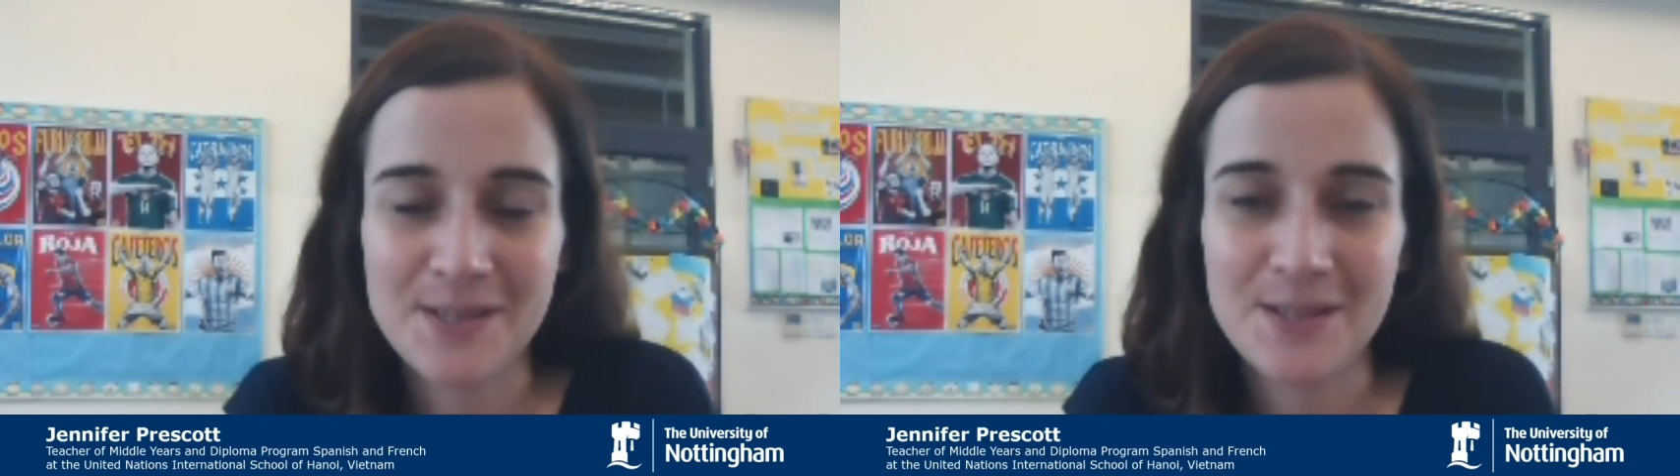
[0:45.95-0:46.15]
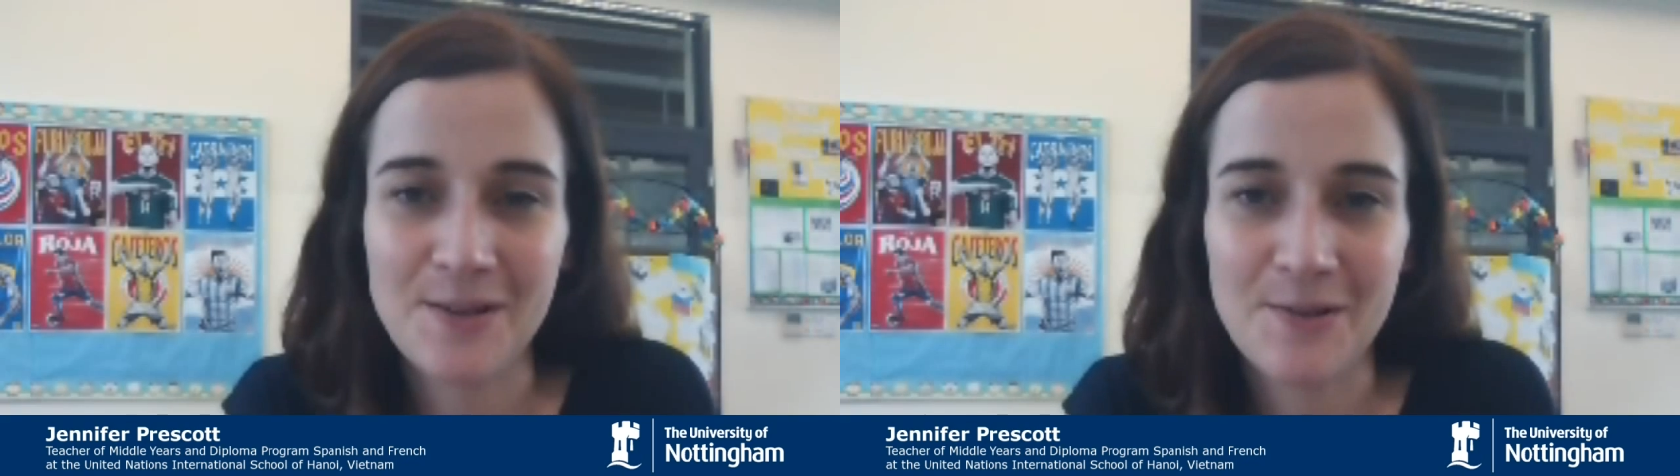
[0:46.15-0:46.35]

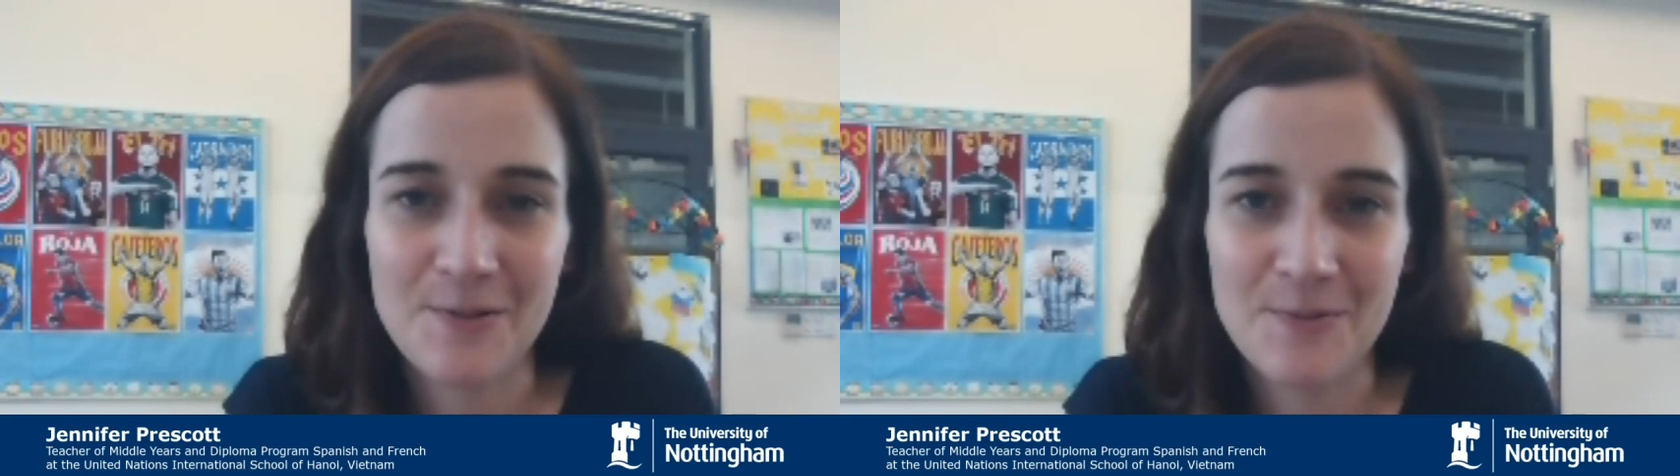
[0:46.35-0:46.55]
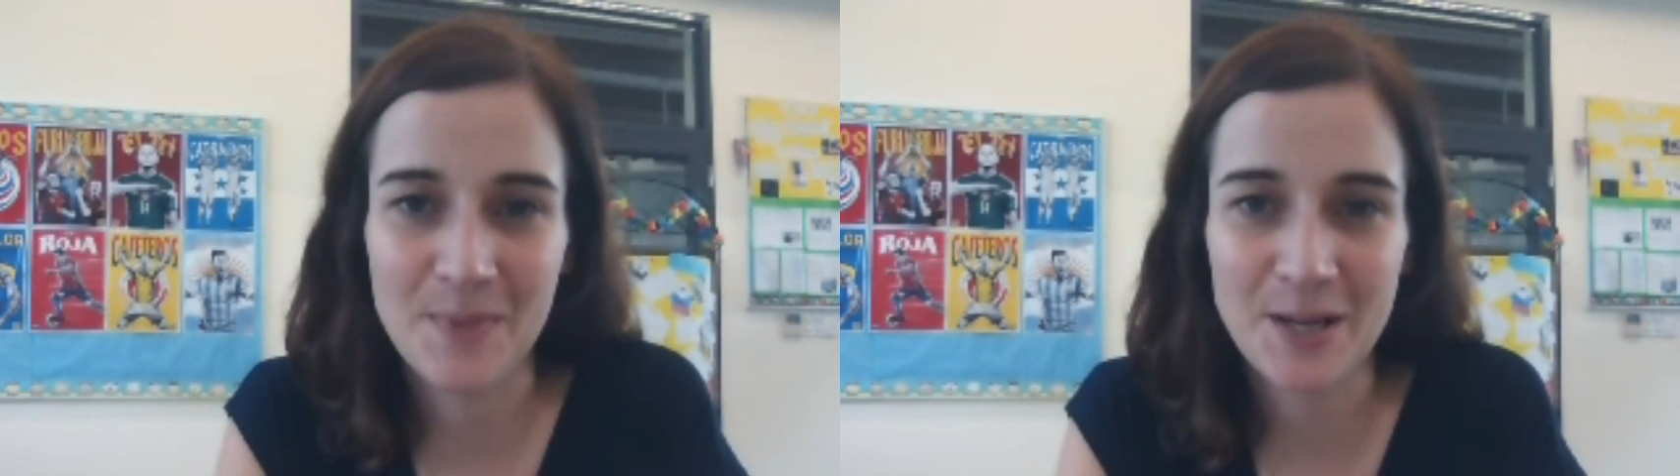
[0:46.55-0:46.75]

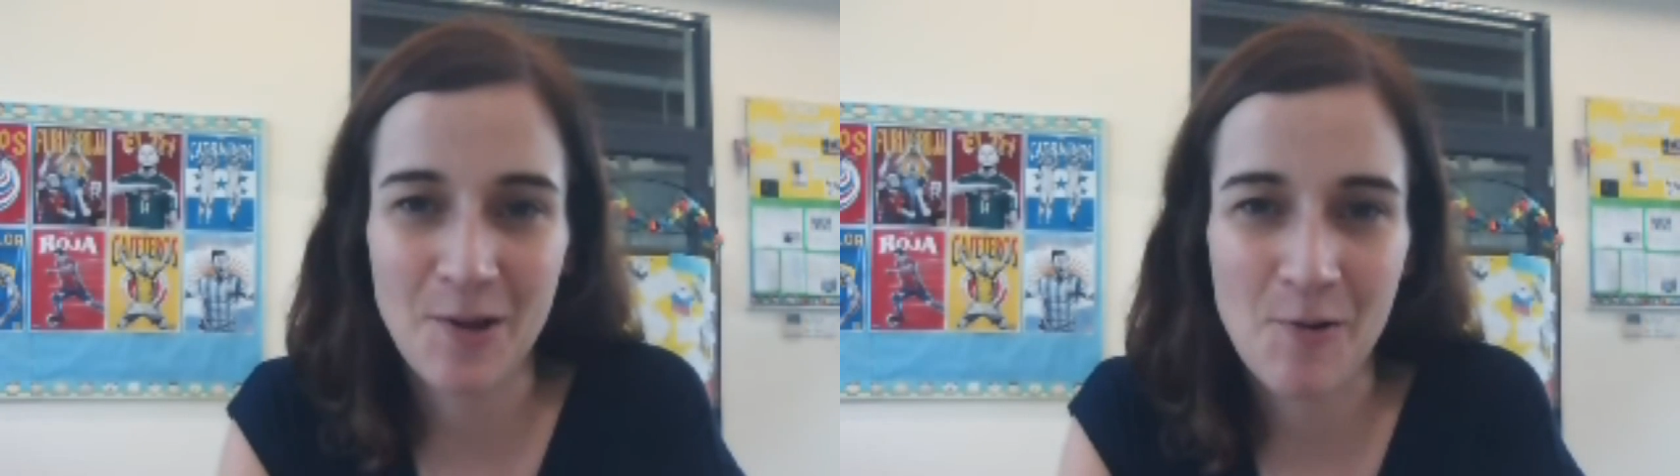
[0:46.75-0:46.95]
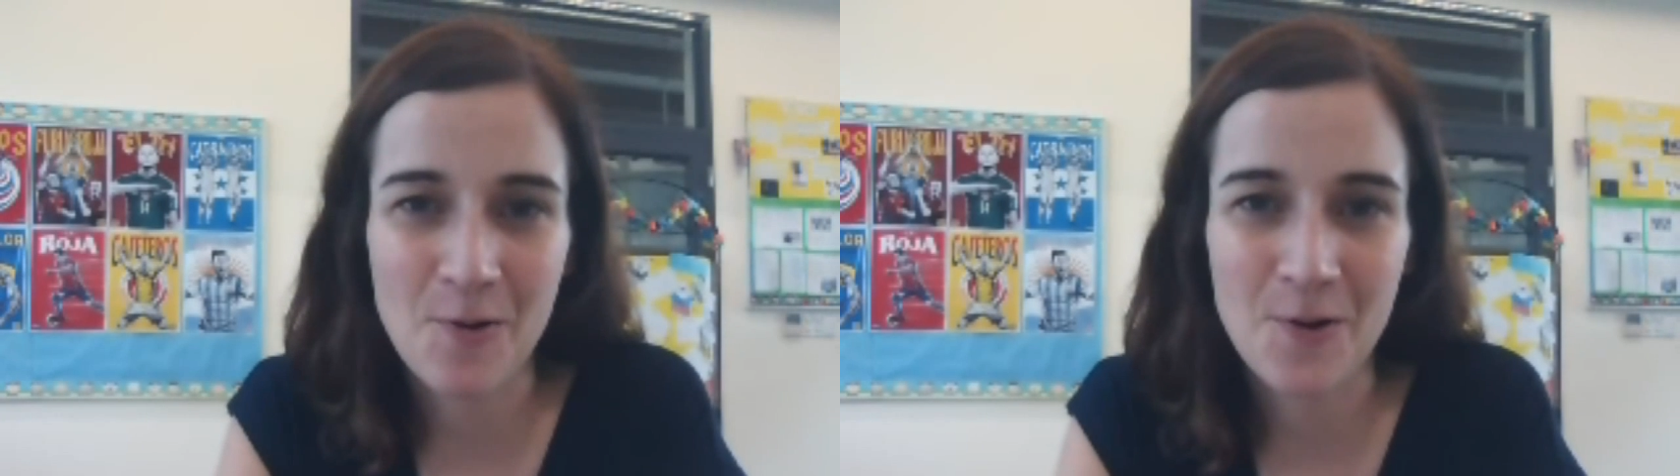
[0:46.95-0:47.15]
to my
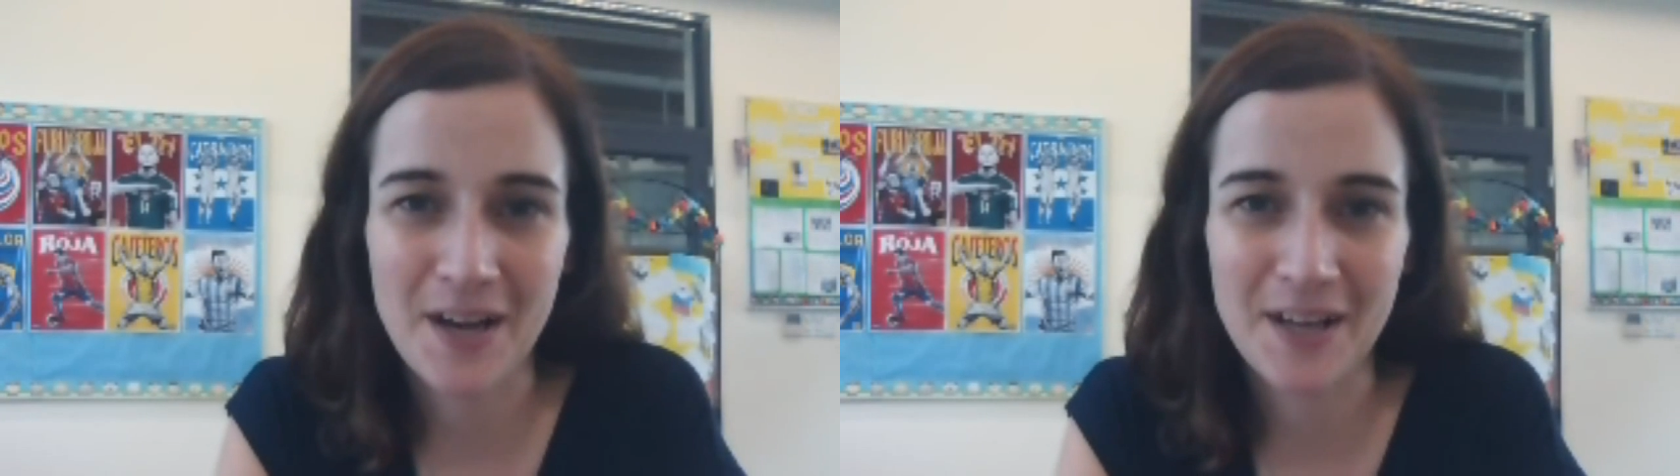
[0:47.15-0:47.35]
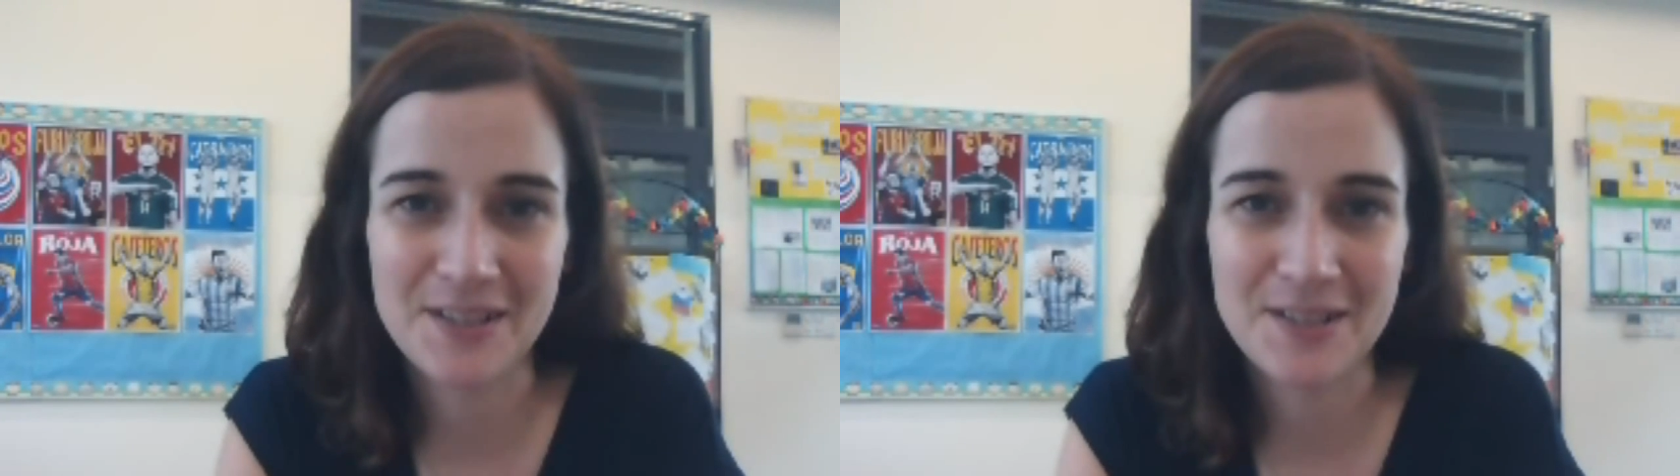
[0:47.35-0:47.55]
cohort
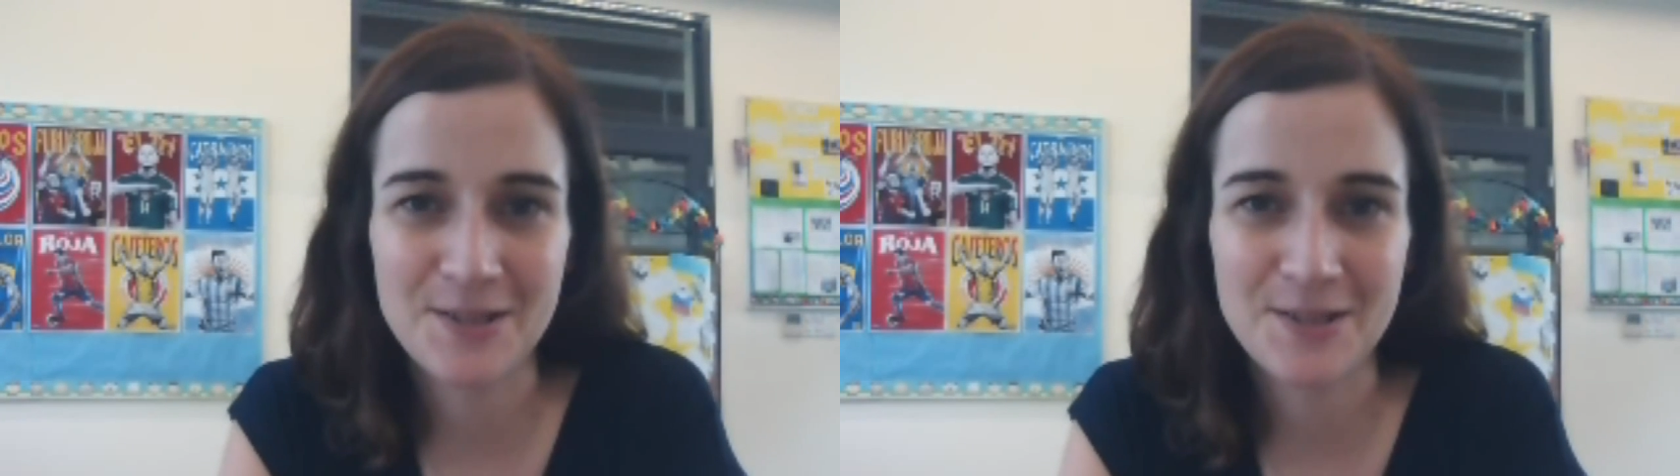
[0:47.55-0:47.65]
and